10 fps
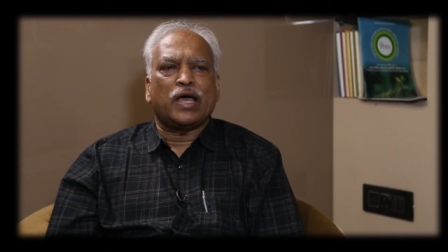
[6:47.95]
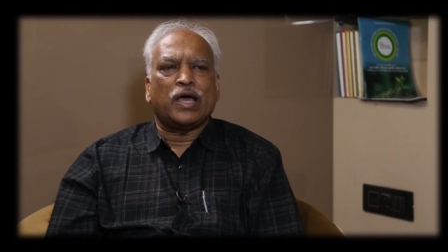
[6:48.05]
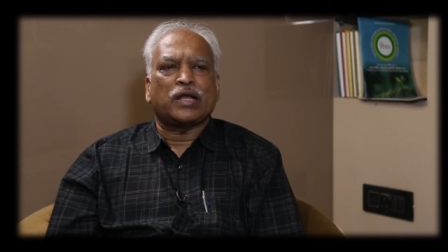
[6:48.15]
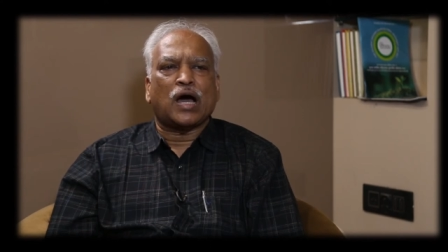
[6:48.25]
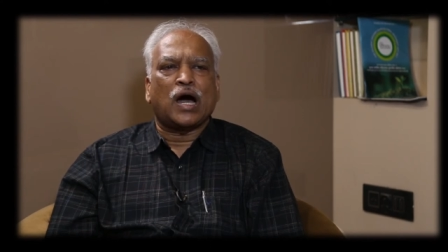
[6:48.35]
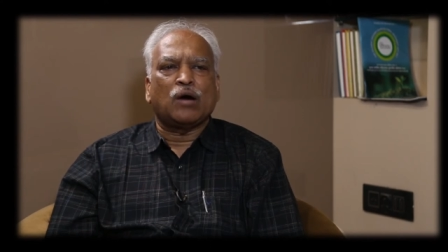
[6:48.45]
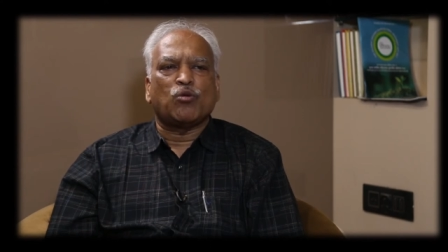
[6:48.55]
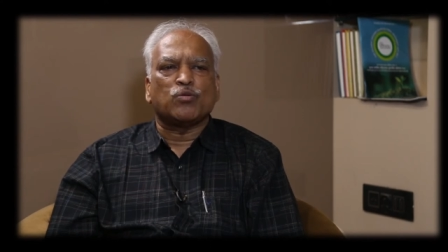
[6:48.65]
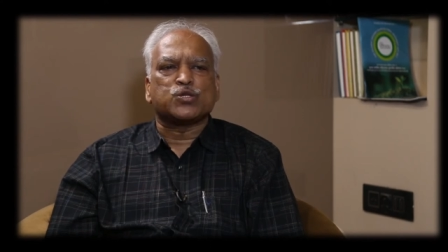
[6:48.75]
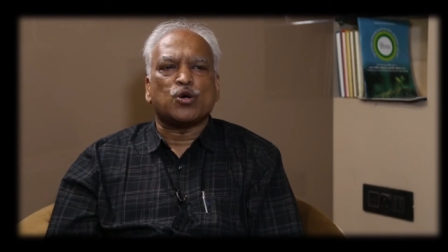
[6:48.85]
an arm
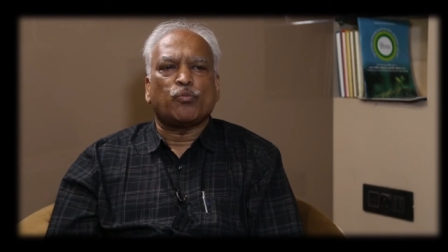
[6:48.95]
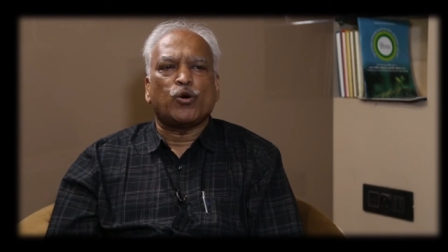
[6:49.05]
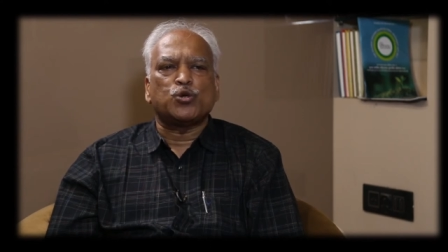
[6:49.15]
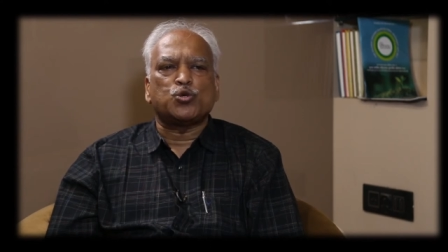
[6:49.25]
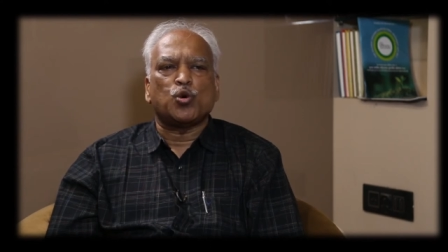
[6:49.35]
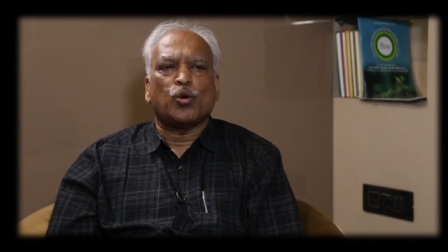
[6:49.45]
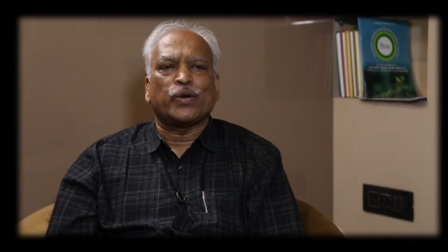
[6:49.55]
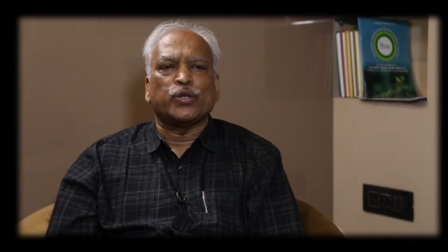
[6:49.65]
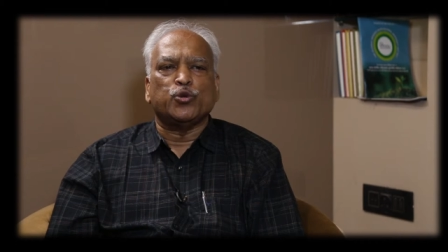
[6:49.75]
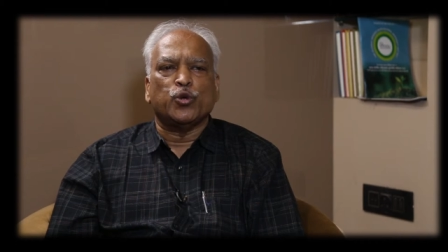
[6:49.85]
of support to
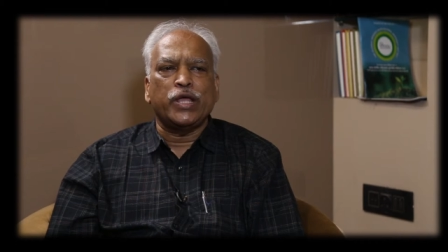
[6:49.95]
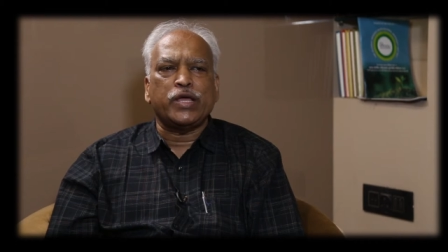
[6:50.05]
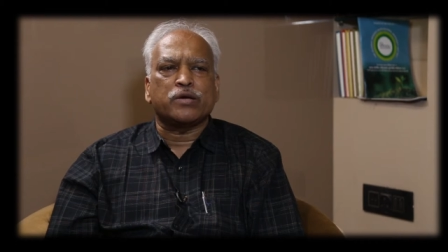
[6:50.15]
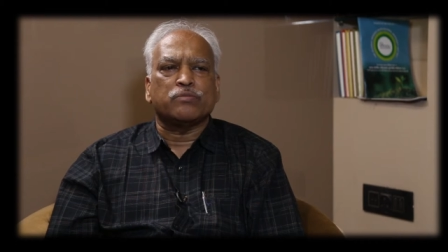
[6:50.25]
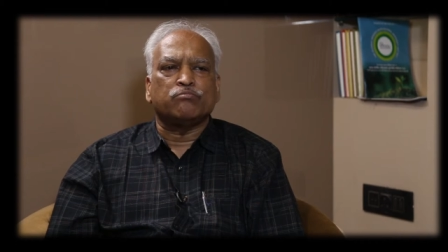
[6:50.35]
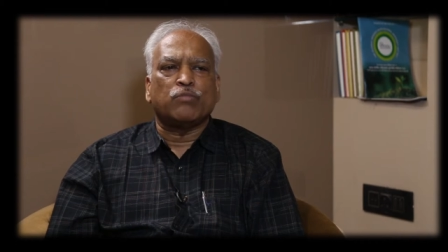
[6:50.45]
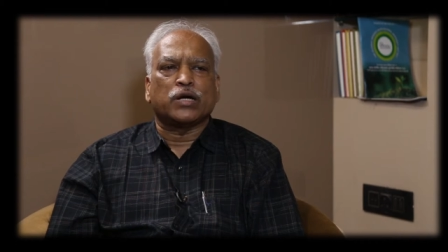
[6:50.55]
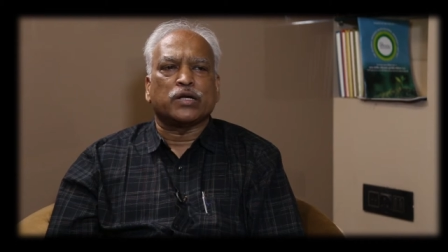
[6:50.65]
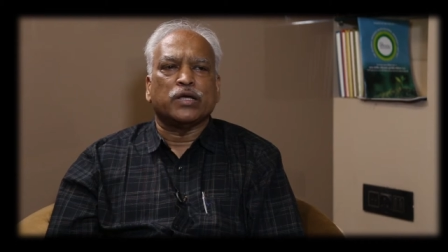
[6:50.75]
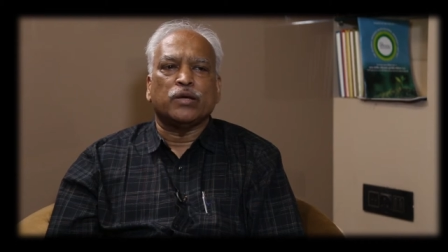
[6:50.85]
our unique
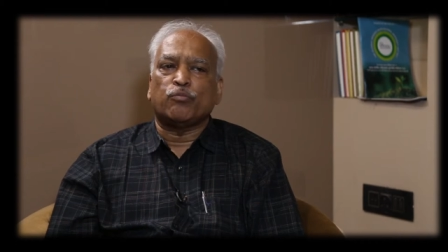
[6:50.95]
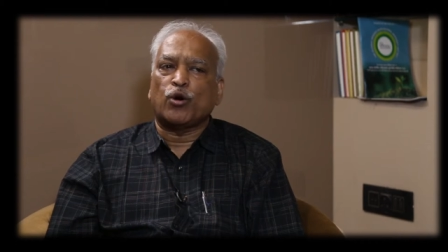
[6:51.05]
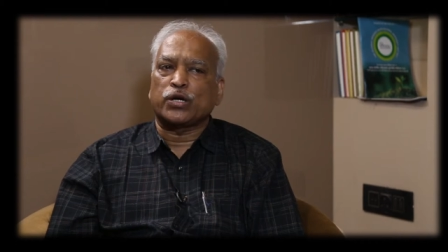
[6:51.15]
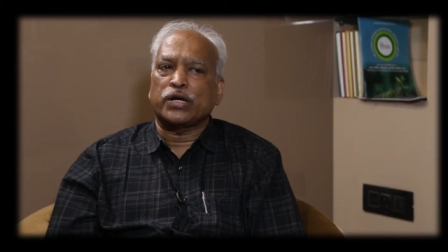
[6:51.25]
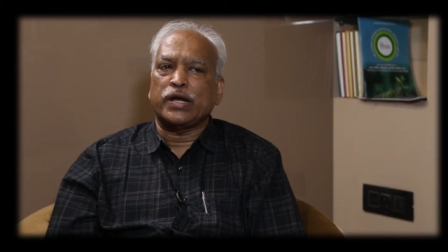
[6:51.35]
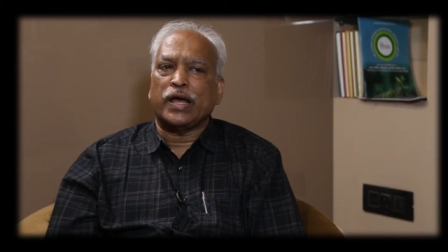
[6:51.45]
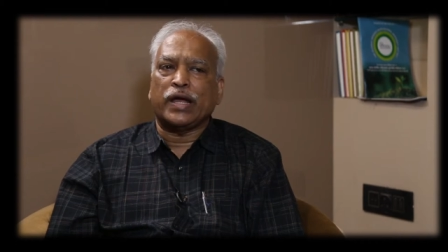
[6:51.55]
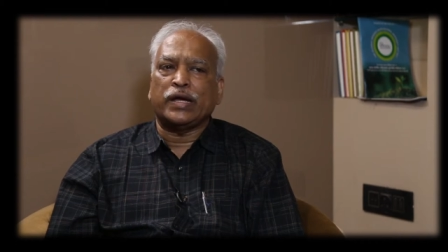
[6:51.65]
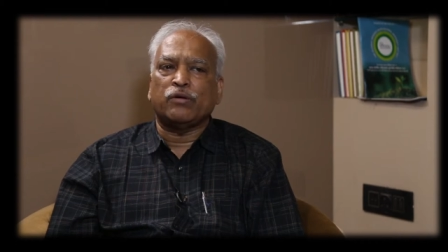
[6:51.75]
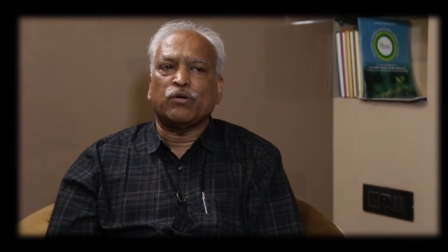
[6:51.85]
but important
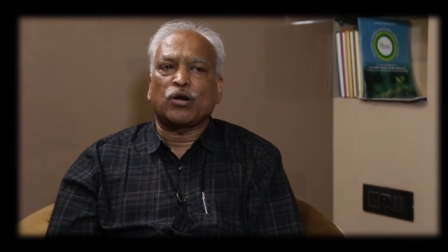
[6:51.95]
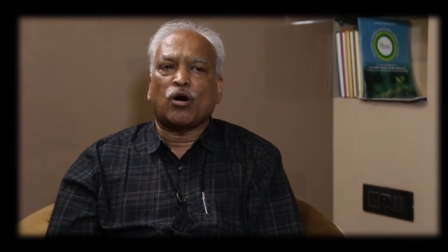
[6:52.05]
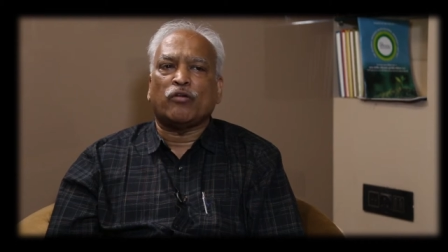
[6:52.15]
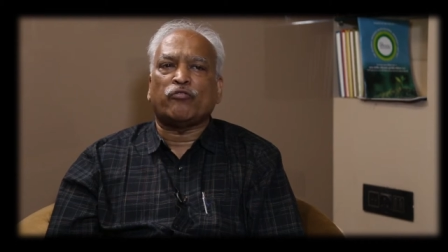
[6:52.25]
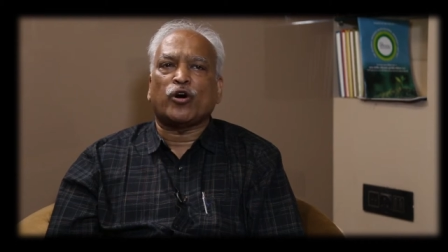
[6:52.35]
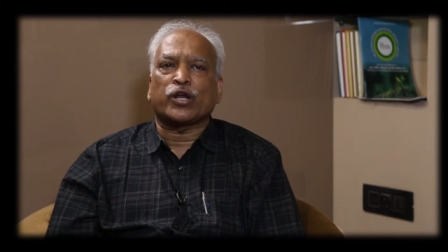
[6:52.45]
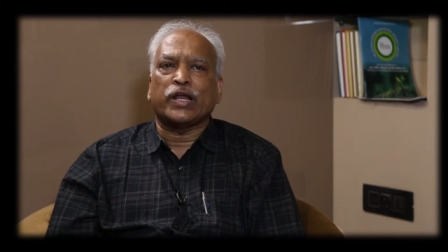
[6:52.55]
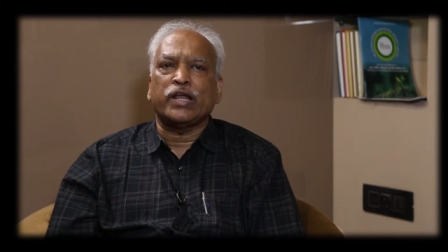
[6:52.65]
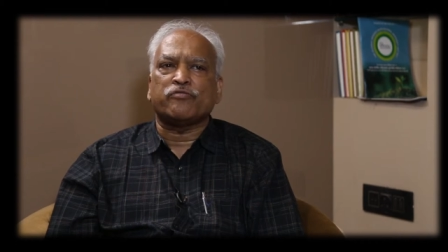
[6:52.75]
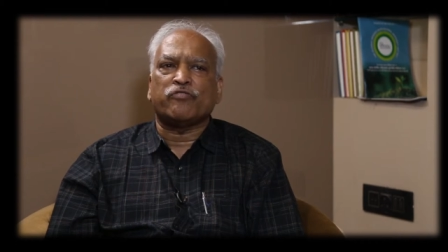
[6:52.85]
endeavor of
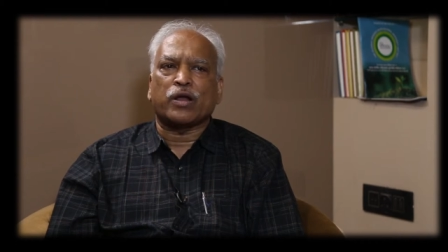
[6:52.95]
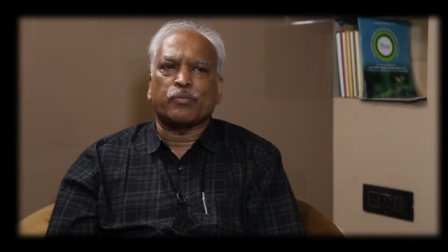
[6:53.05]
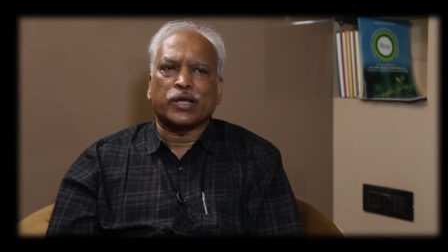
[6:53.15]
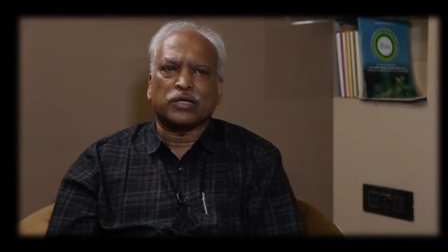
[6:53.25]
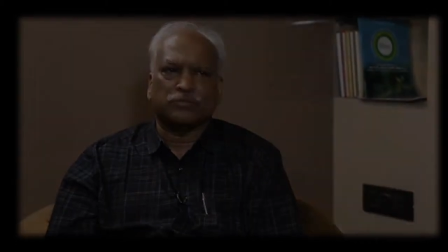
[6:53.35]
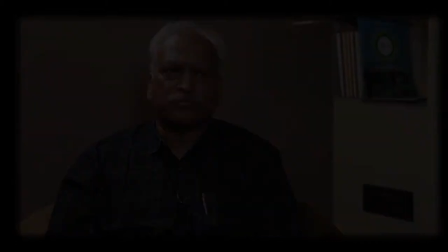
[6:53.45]
organic farming.